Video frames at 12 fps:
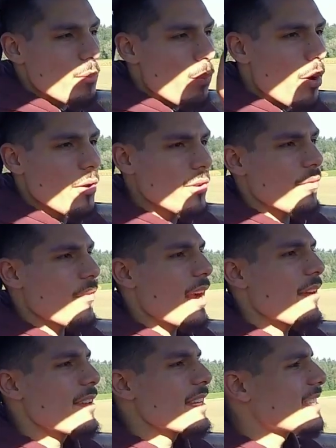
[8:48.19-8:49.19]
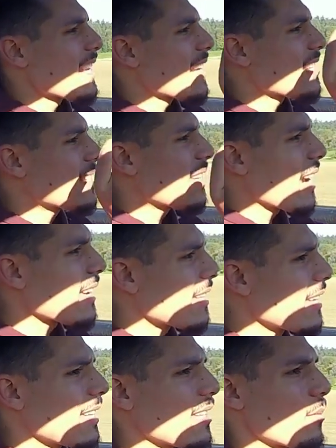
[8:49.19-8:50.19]
point of gravity is
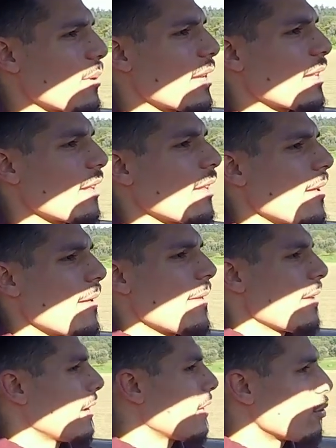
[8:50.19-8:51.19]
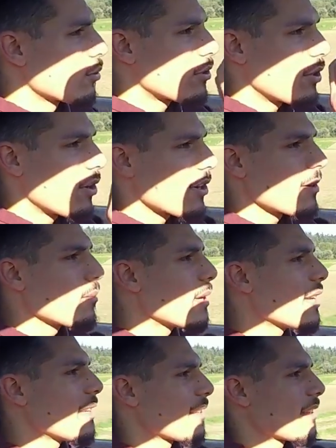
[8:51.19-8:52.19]
exactly in the middle. You turn
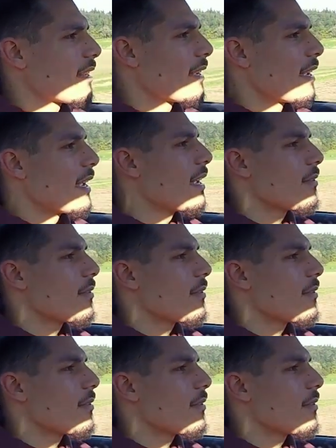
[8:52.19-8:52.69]
immediately.